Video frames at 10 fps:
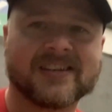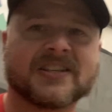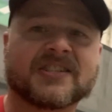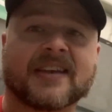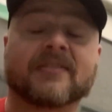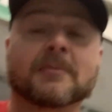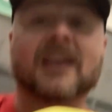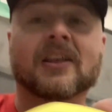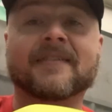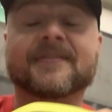saving my
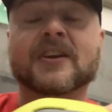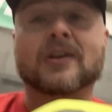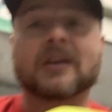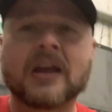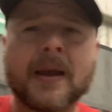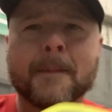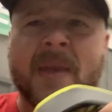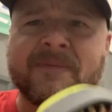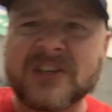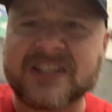life here.
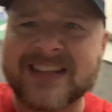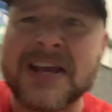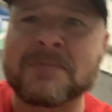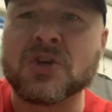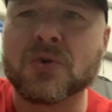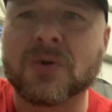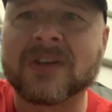Memphis, damn you.